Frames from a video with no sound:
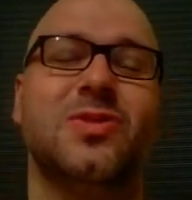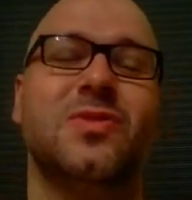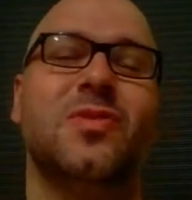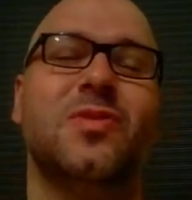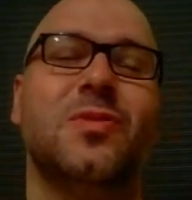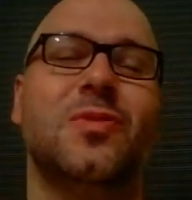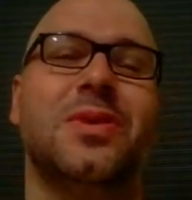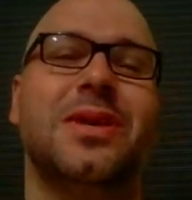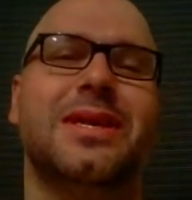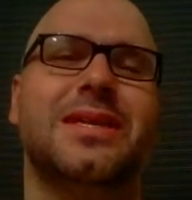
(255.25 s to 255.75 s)
a
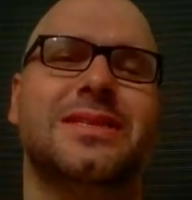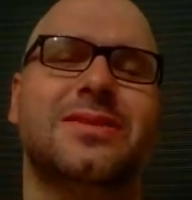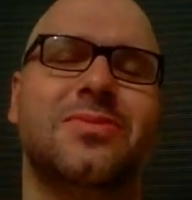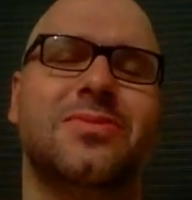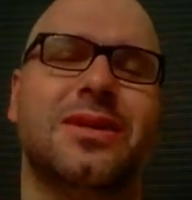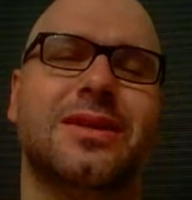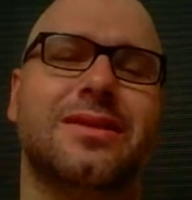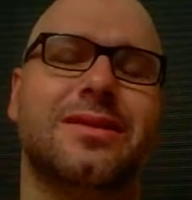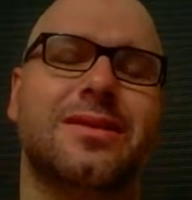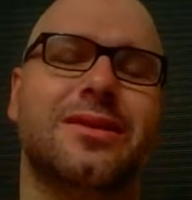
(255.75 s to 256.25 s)
few minutes. I'm
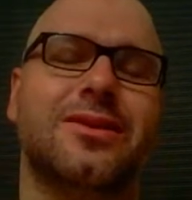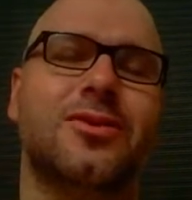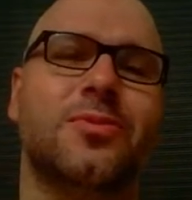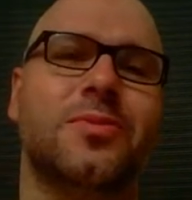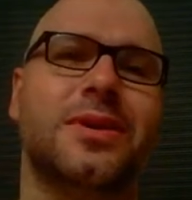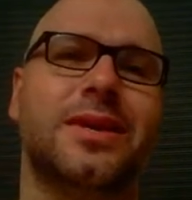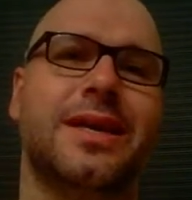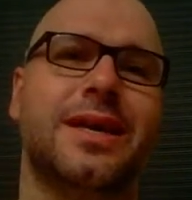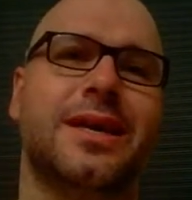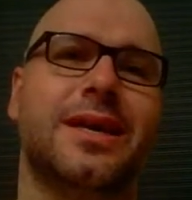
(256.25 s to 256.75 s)
getting a little
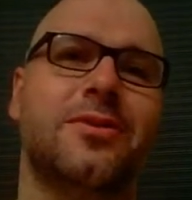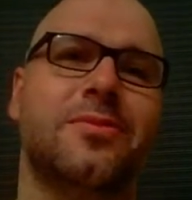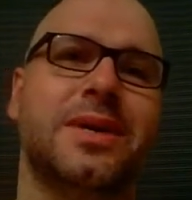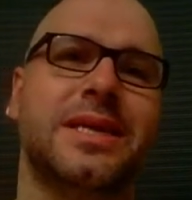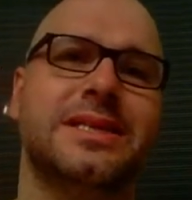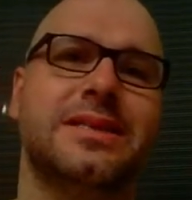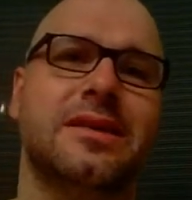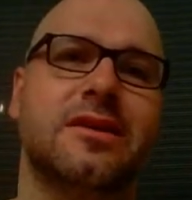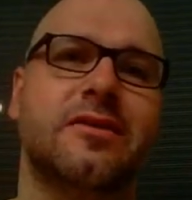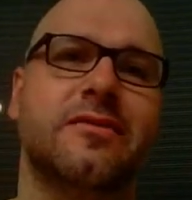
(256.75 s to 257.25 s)
bit ahead of
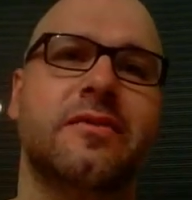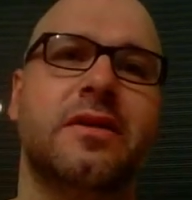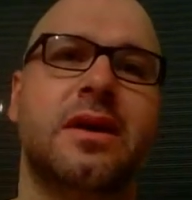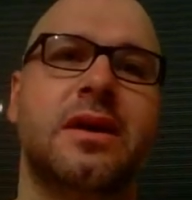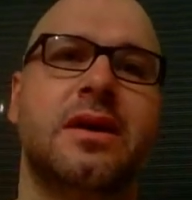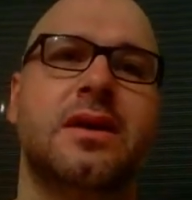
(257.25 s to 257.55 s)
myself.